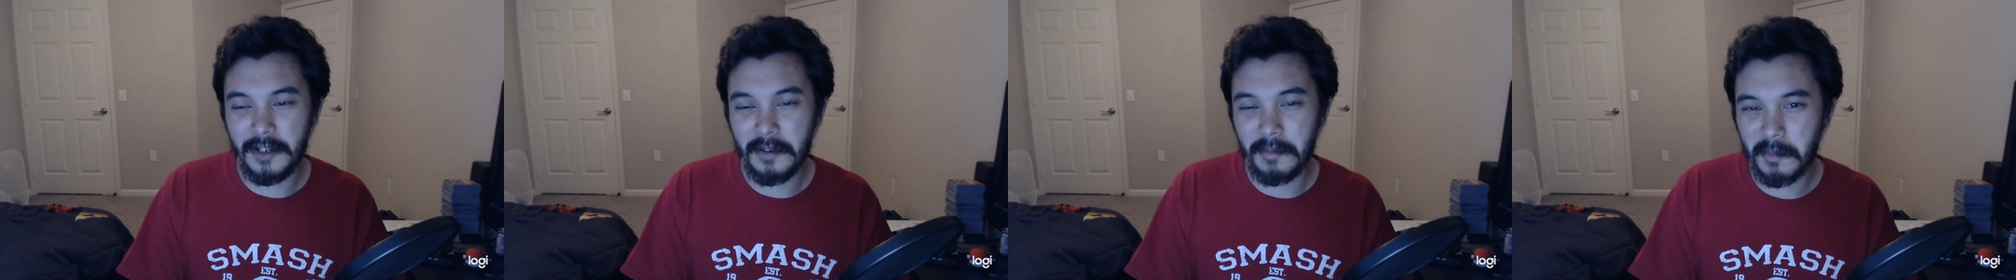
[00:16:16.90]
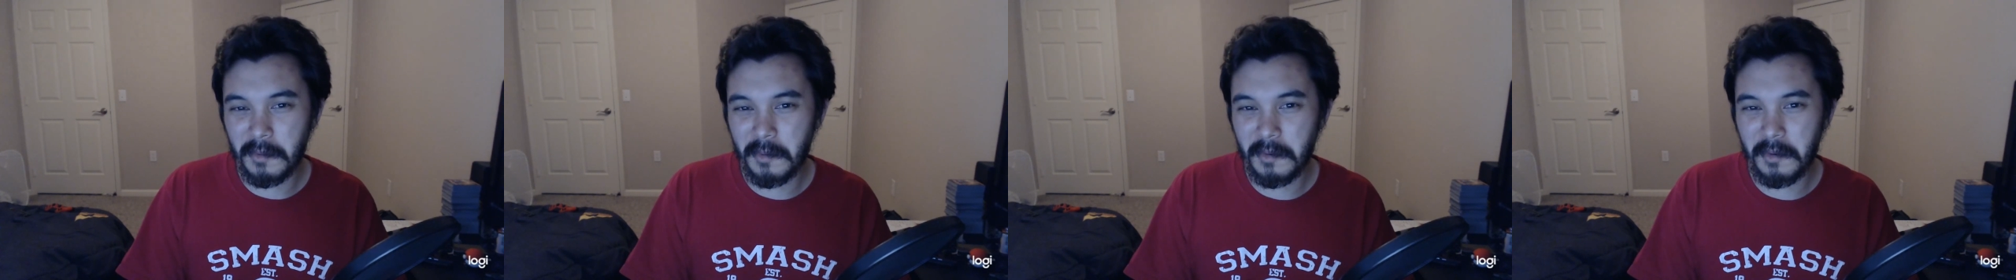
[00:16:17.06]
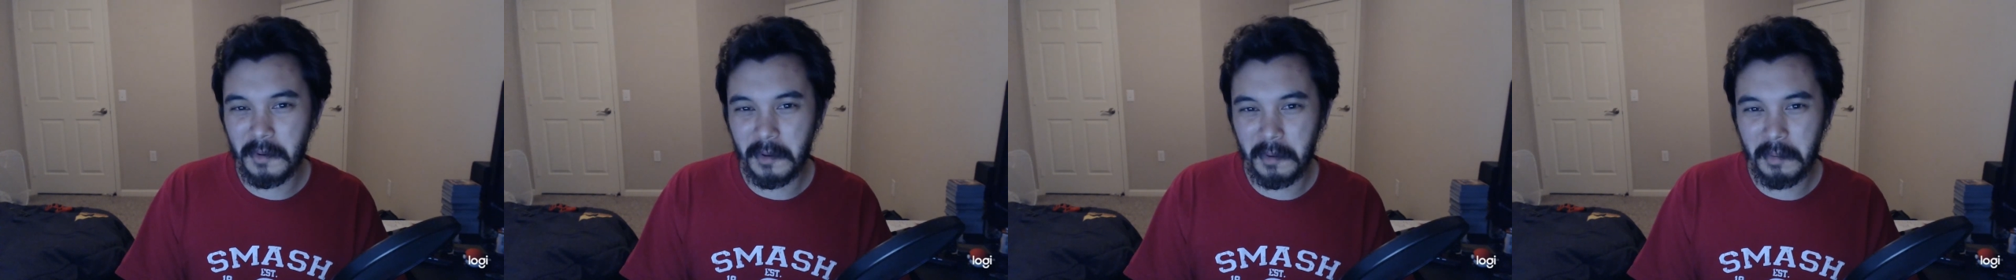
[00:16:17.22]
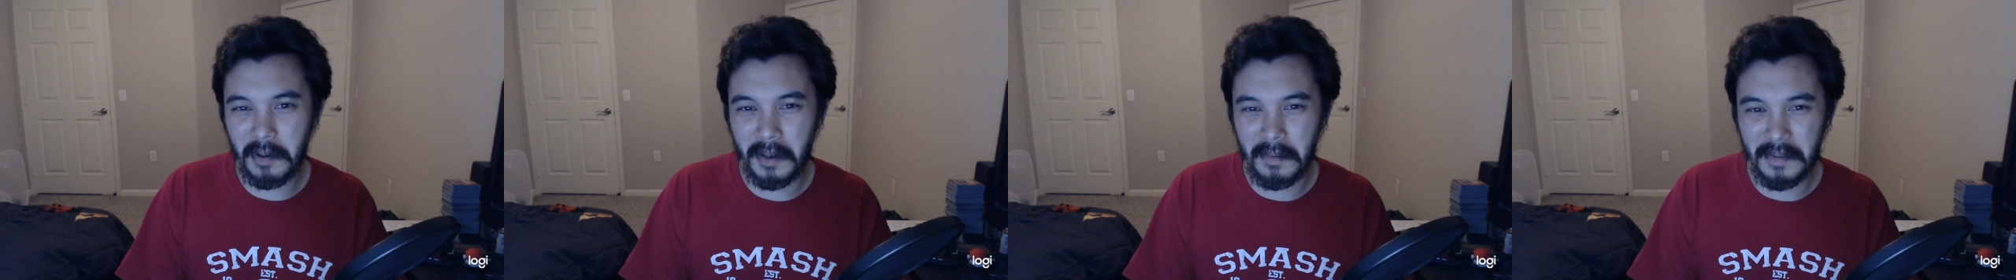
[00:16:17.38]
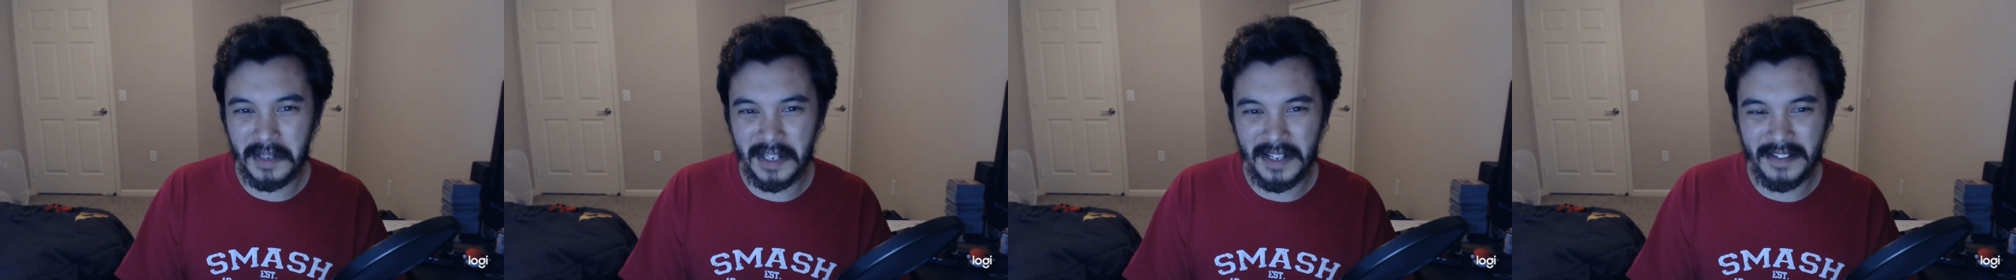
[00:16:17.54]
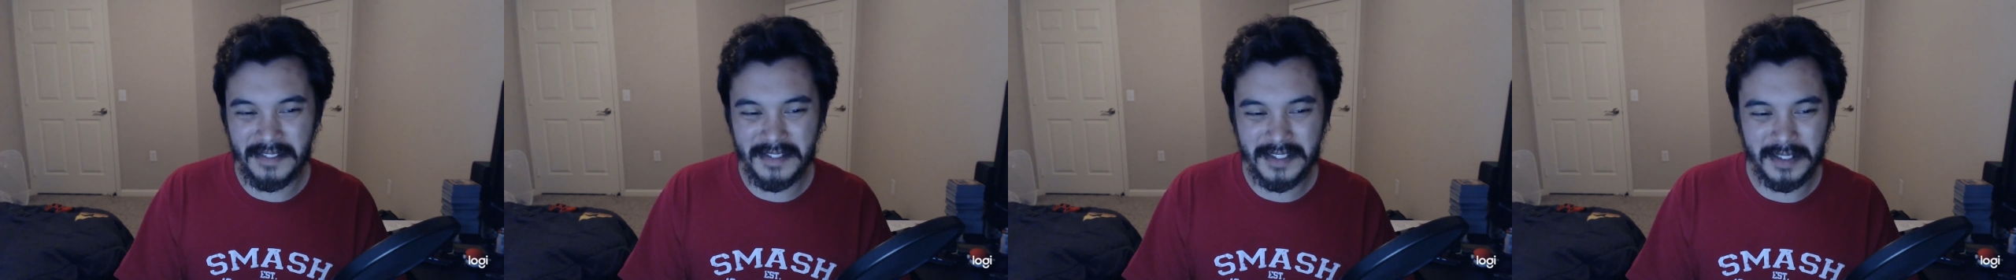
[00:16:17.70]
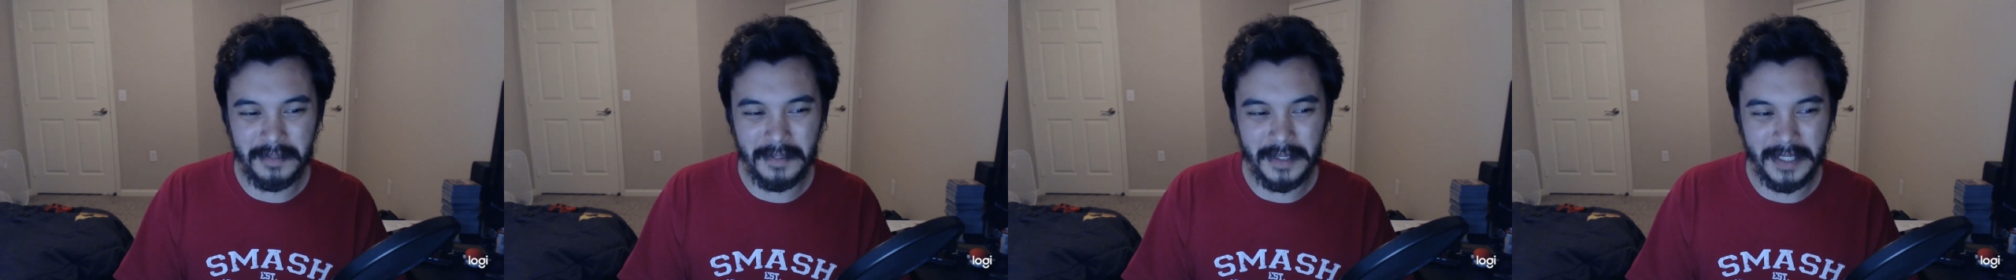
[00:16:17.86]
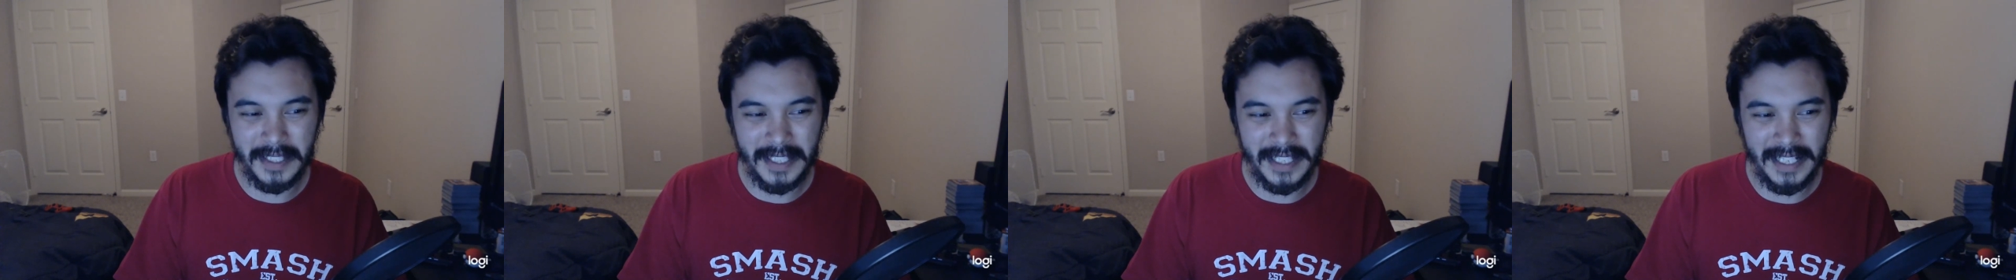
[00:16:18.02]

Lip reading: We'll probably have some of